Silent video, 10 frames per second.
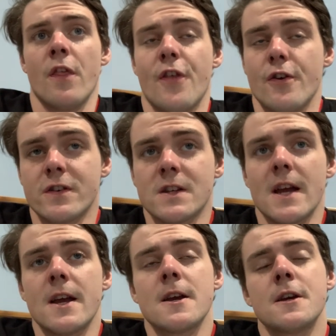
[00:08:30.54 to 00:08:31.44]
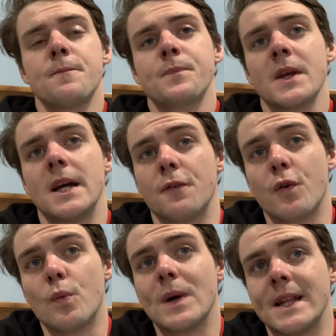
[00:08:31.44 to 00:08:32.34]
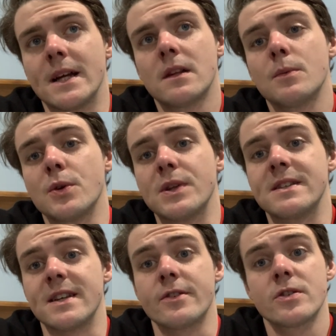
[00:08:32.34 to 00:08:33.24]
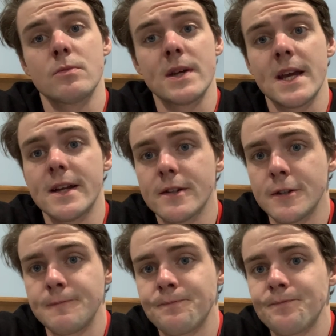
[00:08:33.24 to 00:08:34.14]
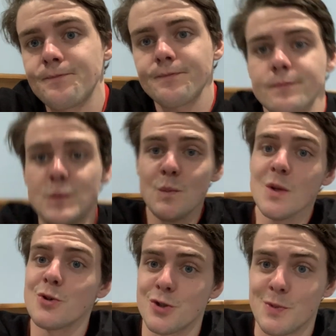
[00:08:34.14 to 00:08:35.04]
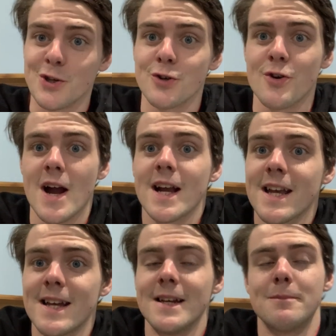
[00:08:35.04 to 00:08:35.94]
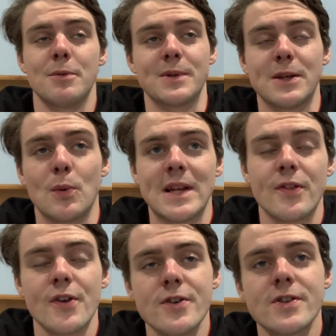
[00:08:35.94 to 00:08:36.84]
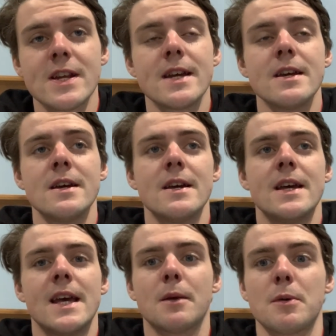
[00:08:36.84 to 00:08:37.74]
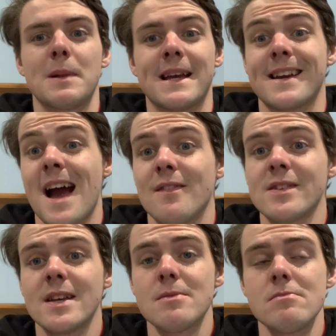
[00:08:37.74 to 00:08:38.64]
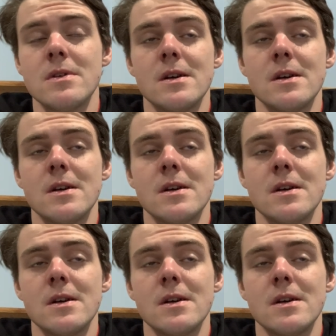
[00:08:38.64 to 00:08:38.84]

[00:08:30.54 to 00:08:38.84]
Thursday, and if we win that, then we go to the Sigerson weekend. It should be a good crack, but we need to win on Thursday. I think we play a Cavan team.